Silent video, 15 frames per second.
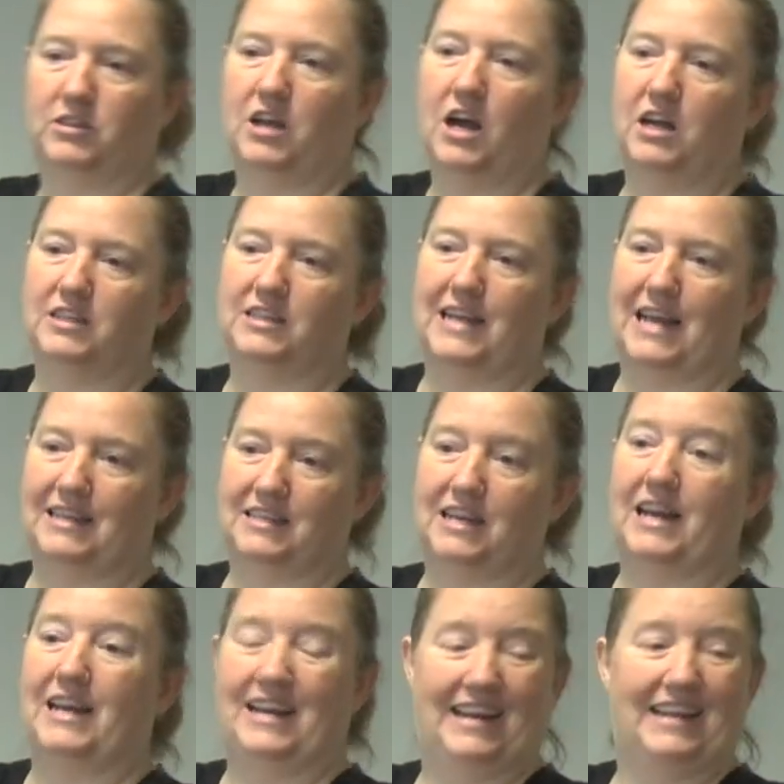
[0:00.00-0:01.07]
was a concert last
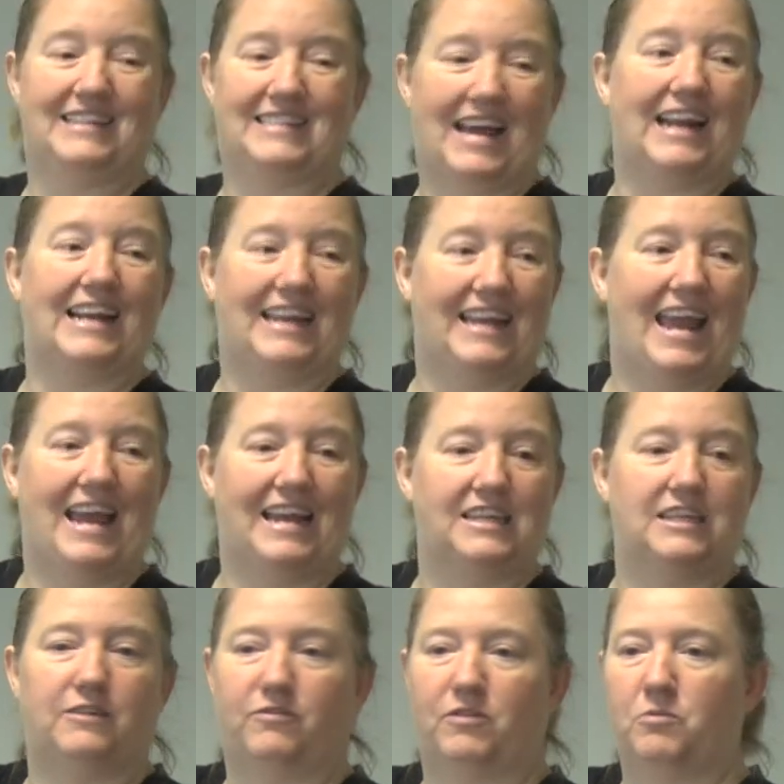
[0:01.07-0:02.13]
night and exactly
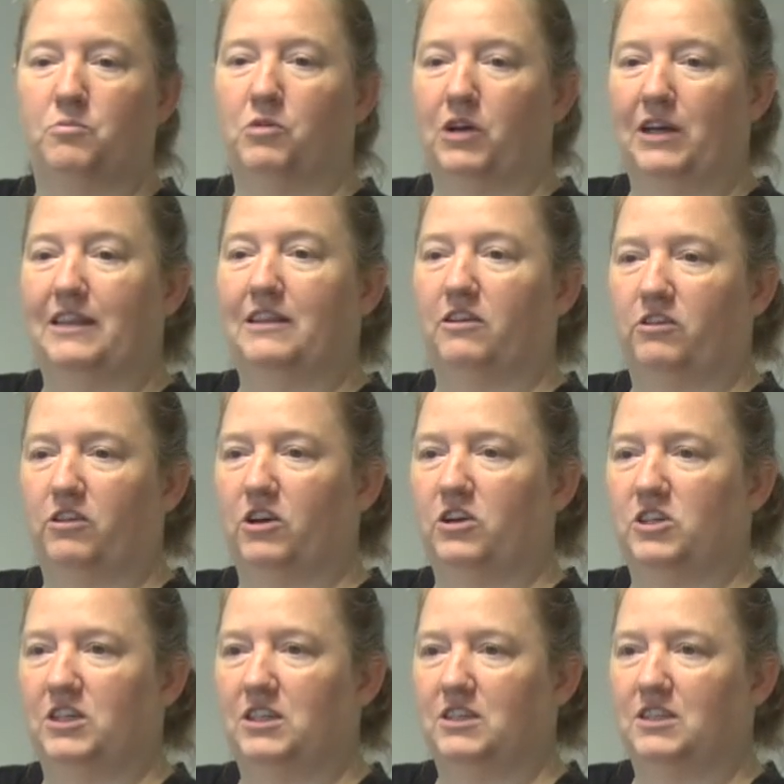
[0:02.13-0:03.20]
80 of them were in their
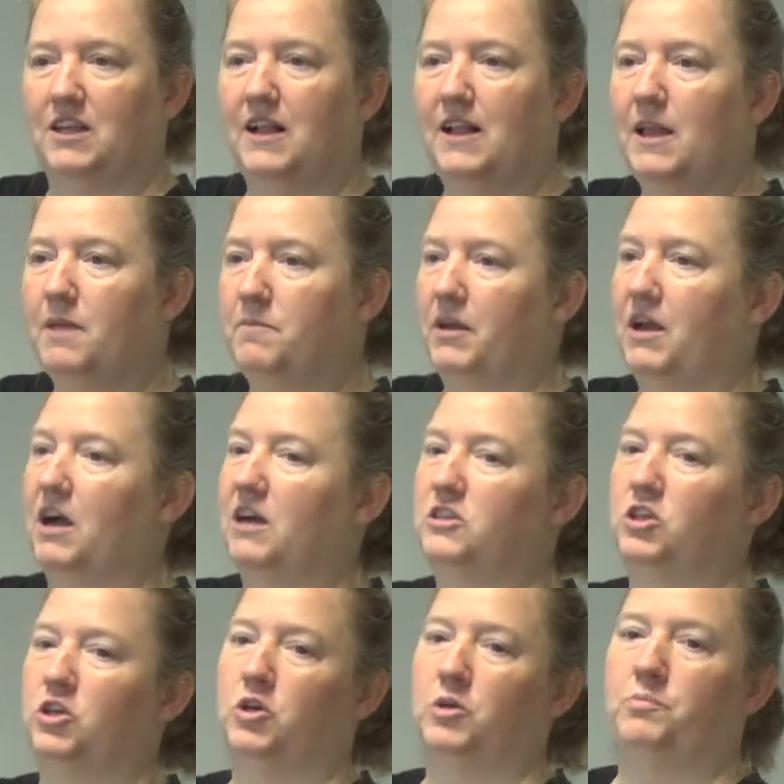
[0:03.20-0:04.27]
30s.
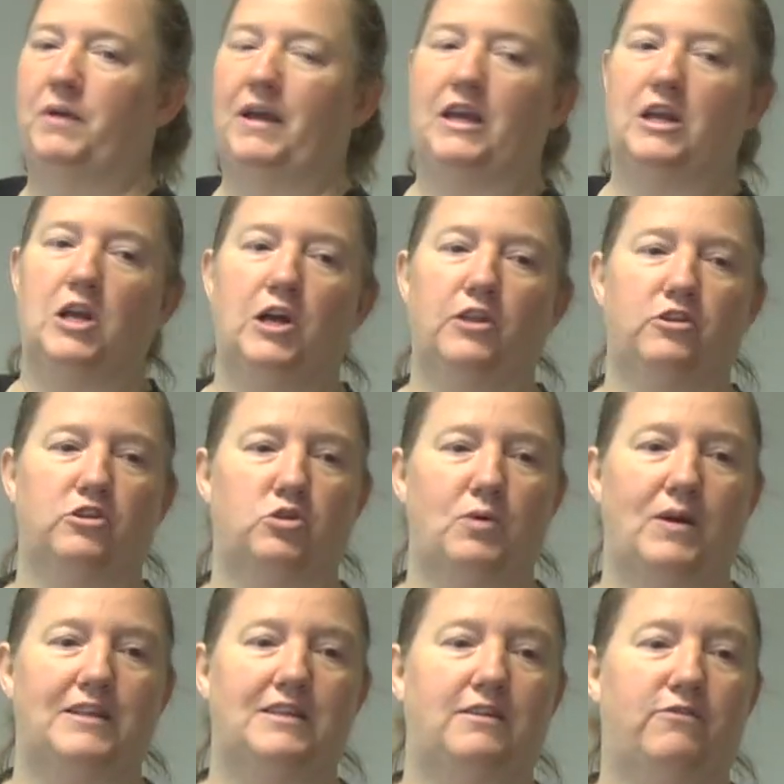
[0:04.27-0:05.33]
Because you could pick another
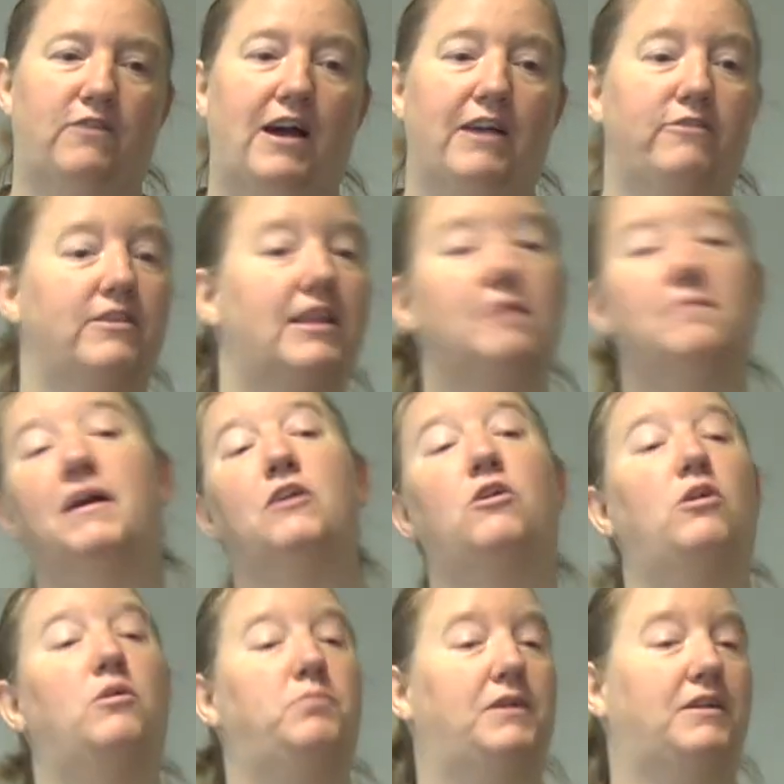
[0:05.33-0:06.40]
25 and they might
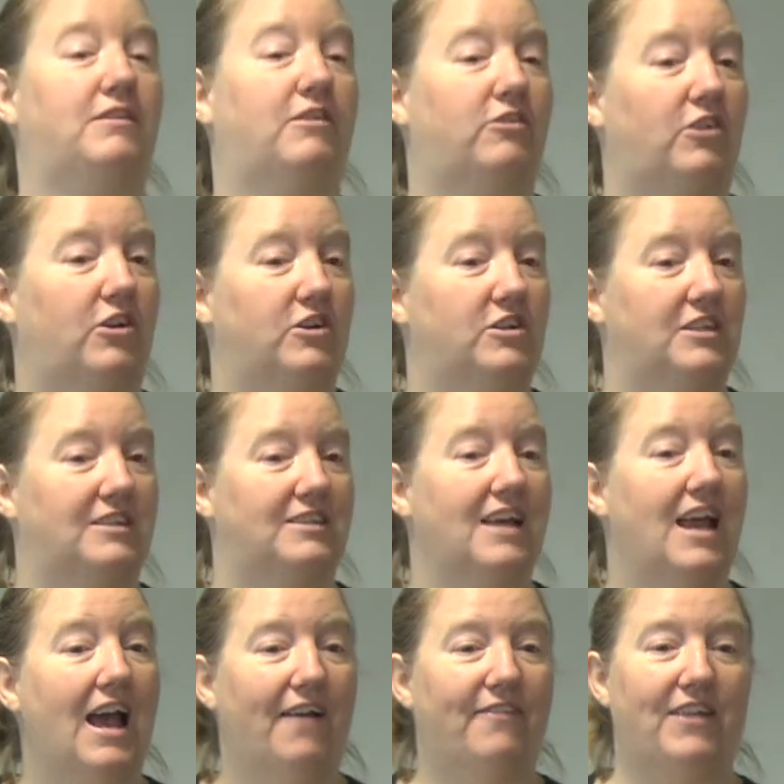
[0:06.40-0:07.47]
all be in their 30s.
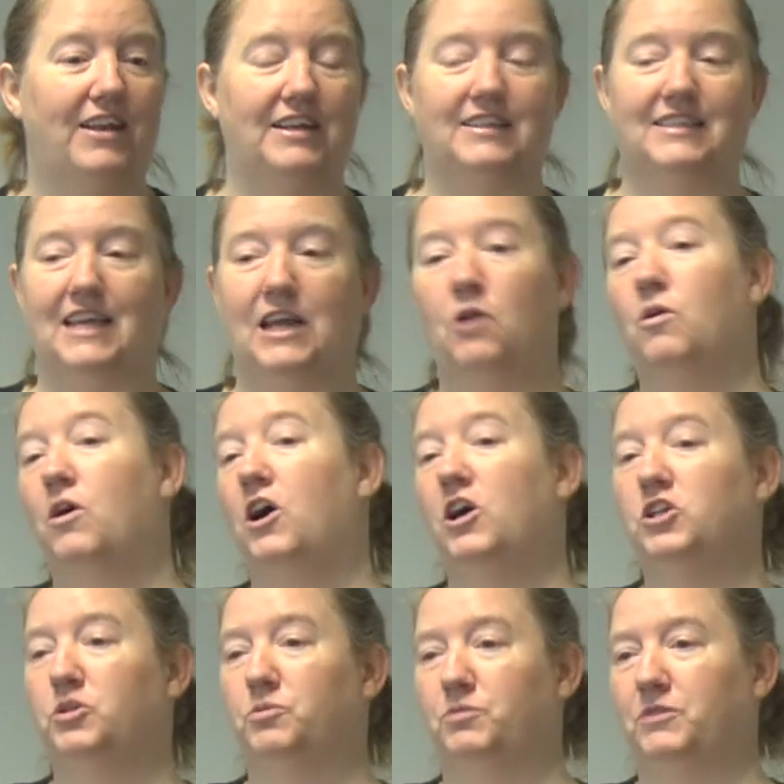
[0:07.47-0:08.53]
And then you'd say, oh,
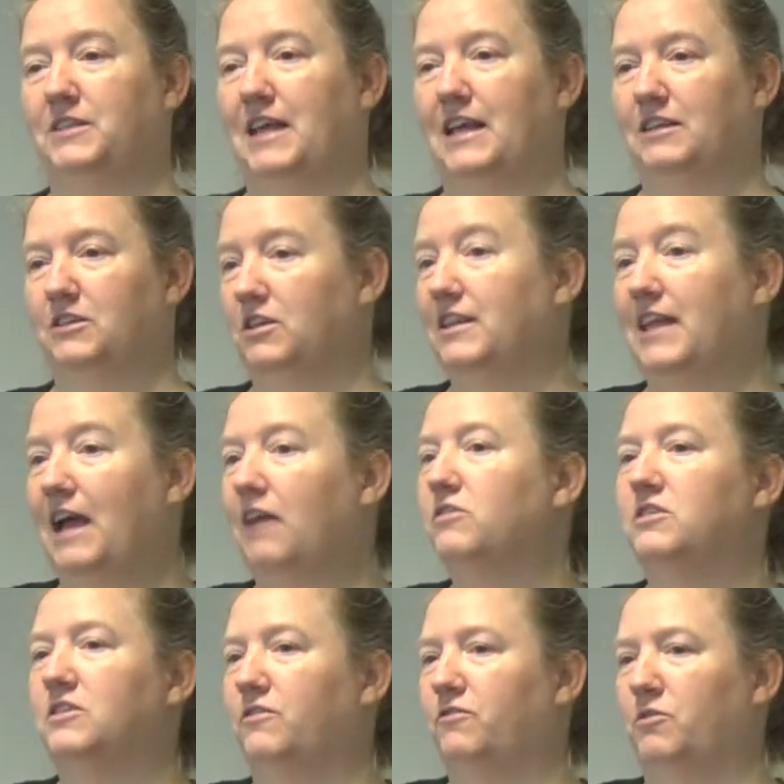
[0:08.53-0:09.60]
100%,
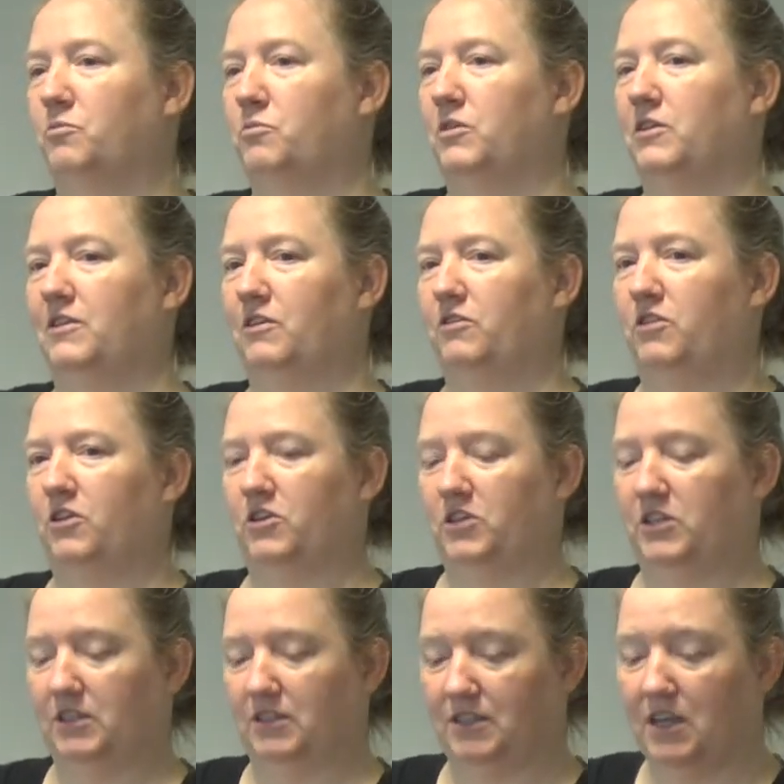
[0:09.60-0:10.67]
1,000 of them were in their
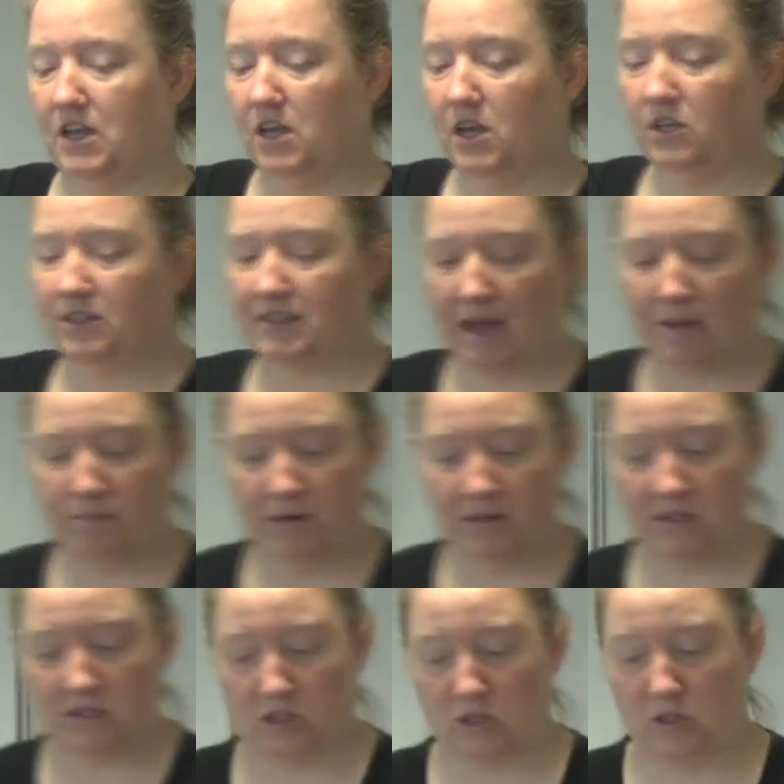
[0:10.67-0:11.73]
30s. Sample
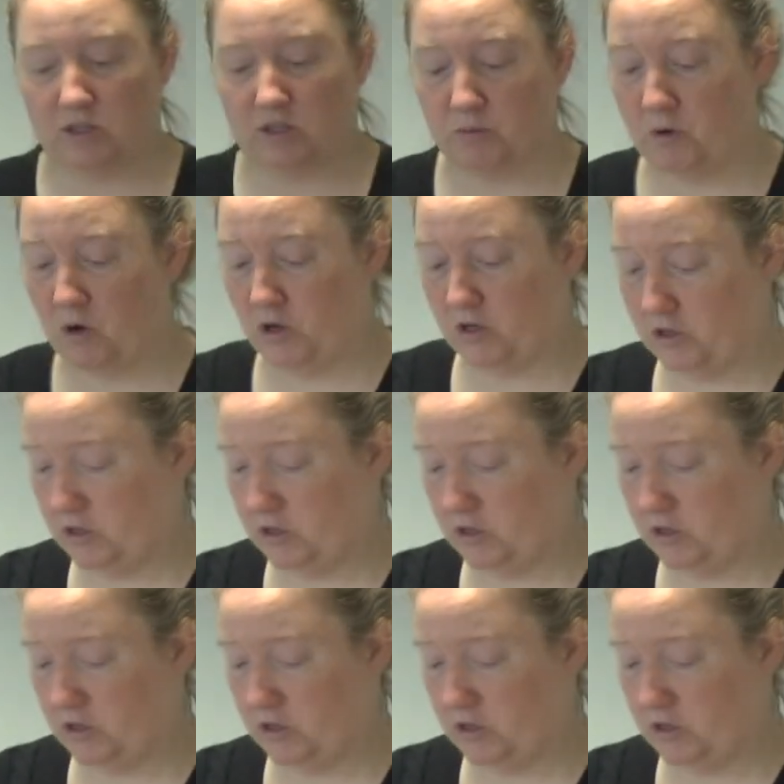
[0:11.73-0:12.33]
is too small